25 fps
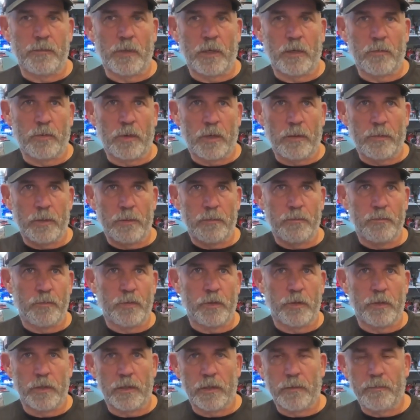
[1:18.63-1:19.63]
I'll probably
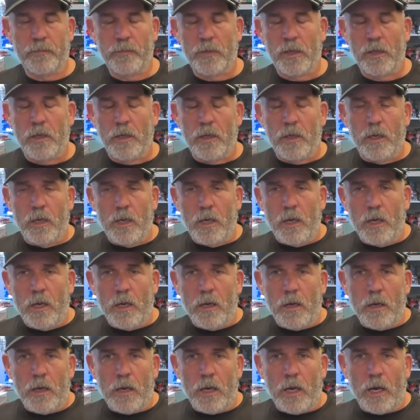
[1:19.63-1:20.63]
put it
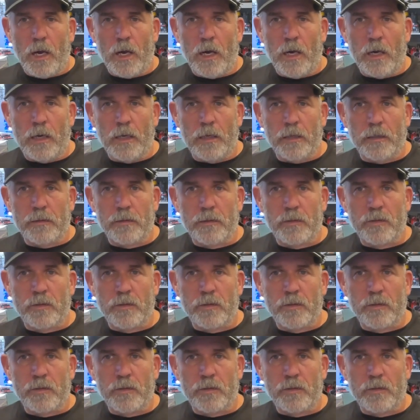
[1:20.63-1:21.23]
up.